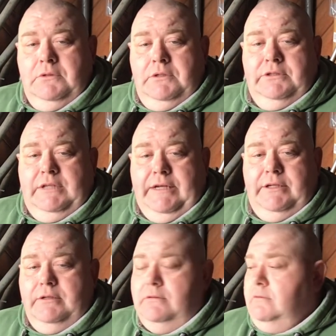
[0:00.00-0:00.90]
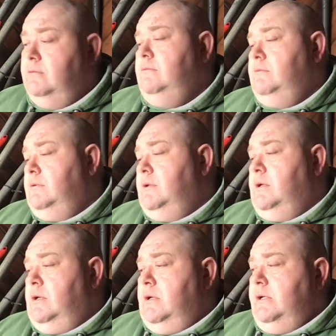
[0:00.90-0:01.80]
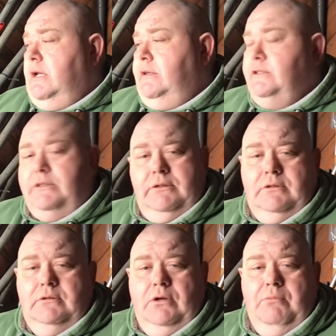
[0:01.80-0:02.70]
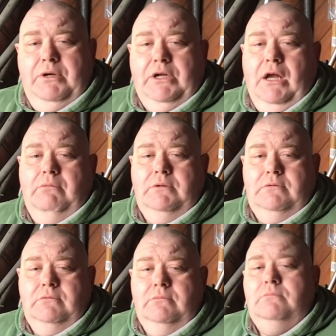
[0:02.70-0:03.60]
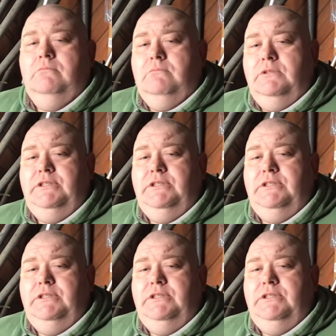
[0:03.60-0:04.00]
said, you know, there's an allotment going. Is